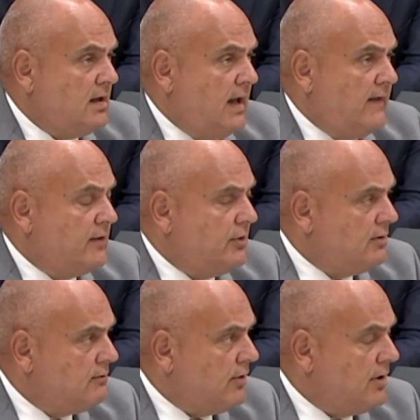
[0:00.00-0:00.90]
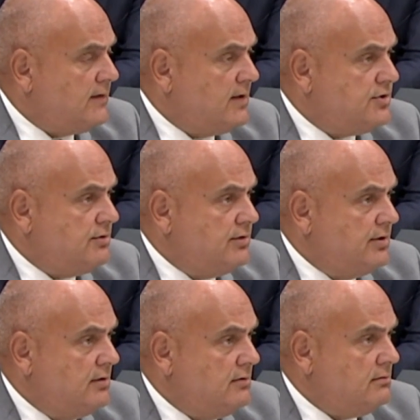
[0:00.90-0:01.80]
and the good work that you
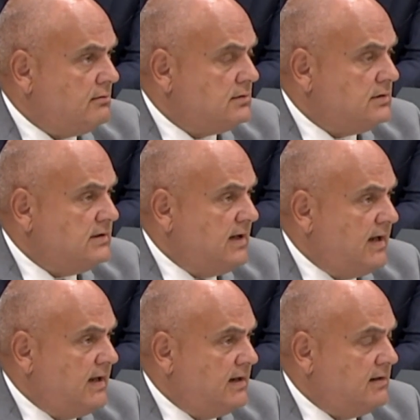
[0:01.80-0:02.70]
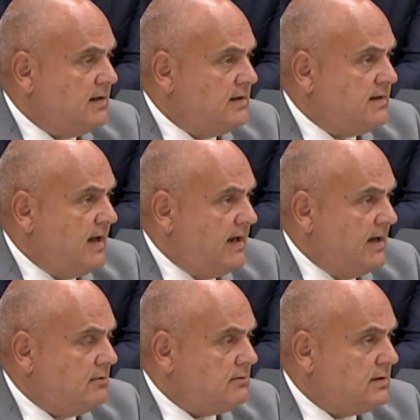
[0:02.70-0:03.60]
do day in and day
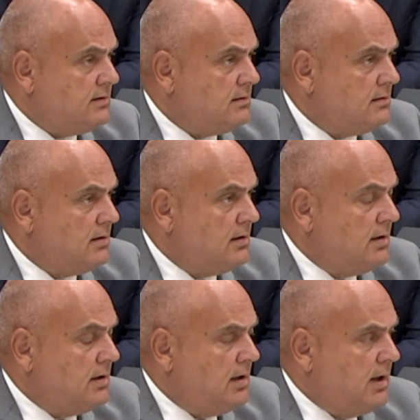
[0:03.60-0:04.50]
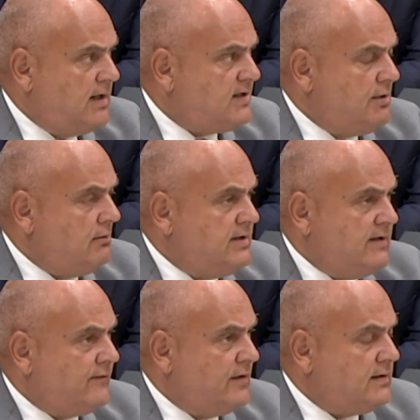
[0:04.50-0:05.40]
out. And it's no
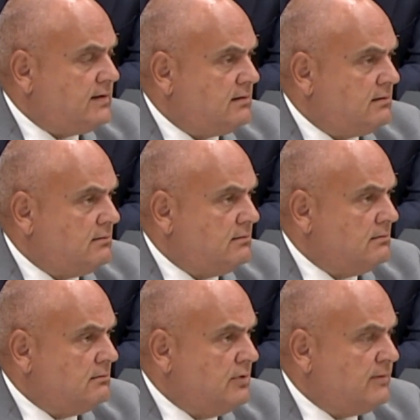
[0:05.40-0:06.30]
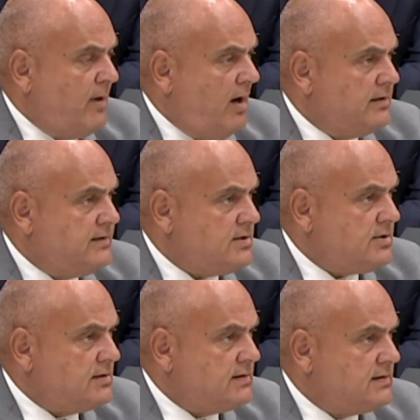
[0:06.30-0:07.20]
different with
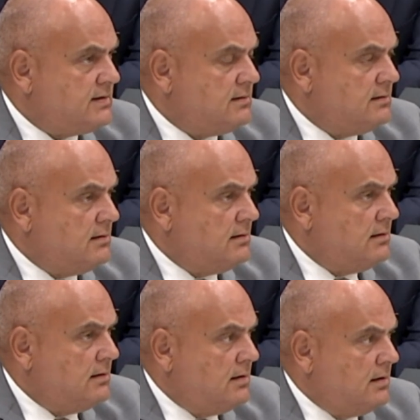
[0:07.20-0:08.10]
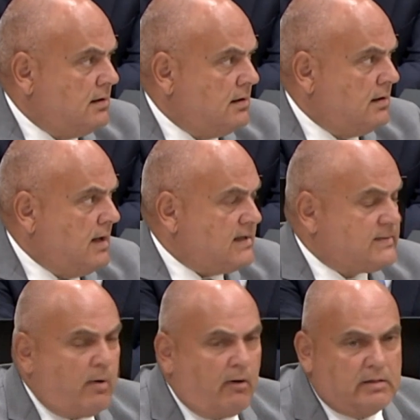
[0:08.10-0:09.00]
politicians. As
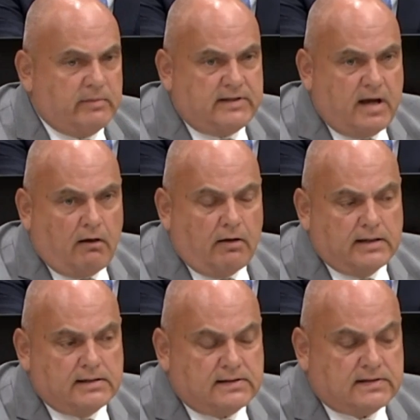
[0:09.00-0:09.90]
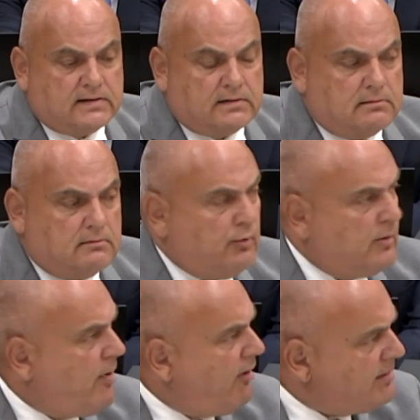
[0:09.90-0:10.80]
parliamentarians, we're
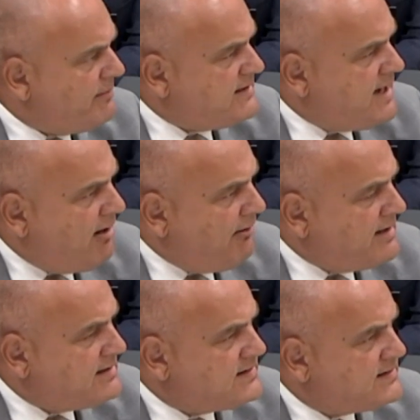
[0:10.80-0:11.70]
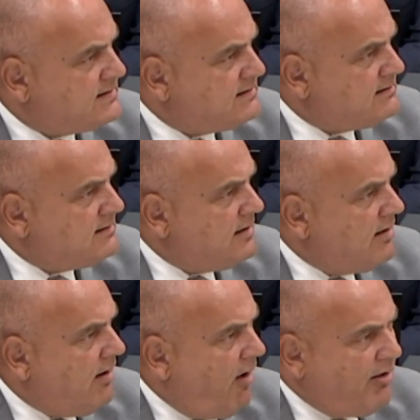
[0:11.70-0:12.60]
parliamentarians
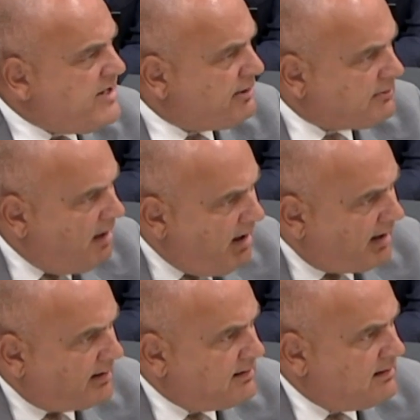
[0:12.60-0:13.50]
all year long.